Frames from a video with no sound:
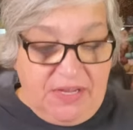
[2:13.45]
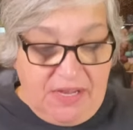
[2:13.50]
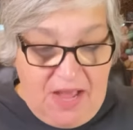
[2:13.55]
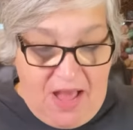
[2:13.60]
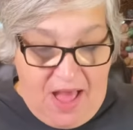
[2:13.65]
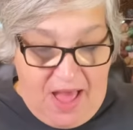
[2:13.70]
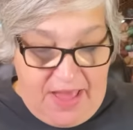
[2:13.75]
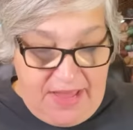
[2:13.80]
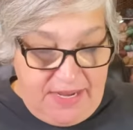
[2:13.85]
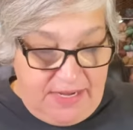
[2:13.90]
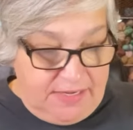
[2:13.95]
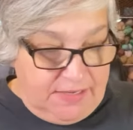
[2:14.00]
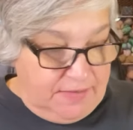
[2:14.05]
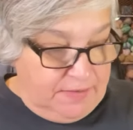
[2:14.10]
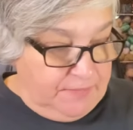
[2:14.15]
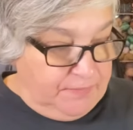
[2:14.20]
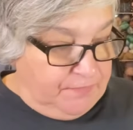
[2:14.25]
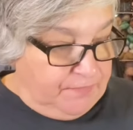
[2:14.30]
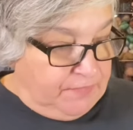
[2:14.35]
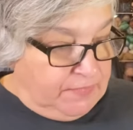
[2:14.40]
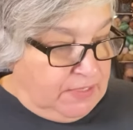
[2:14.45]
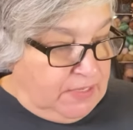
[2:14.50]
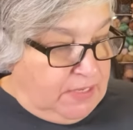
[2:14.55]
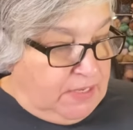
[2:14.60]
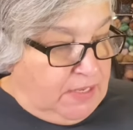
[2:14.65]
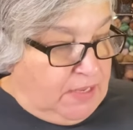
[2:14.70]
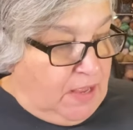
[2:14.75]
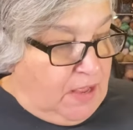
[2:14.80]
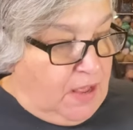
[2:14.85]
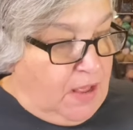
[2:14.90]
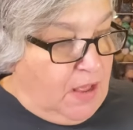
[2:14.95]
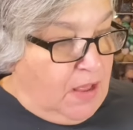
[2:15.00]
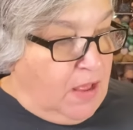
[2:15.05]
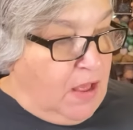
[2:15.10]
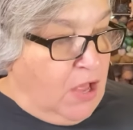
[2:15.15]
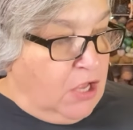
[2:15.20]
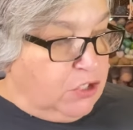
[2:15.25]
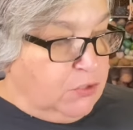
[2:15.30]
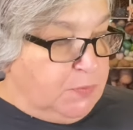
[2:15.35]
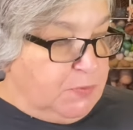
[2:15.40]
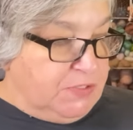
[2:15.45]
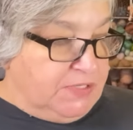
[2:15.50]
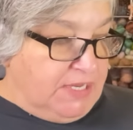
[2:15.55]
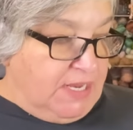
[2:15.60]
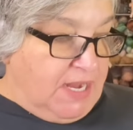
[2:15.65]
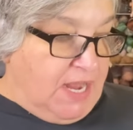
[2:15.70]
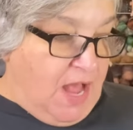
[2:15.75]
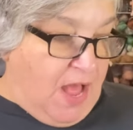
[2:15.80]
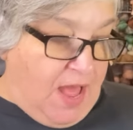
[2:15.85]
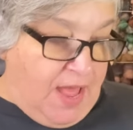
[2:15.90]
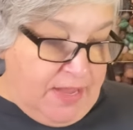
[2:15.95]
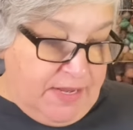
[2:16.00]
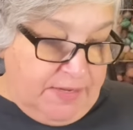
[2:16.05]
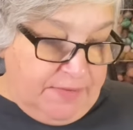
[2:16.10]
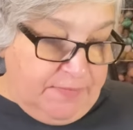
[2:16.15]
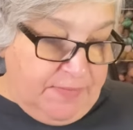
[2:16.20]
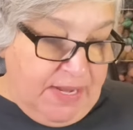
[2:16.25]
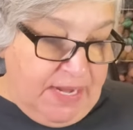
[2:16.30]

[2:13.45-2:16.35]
cotton, 100% cotton.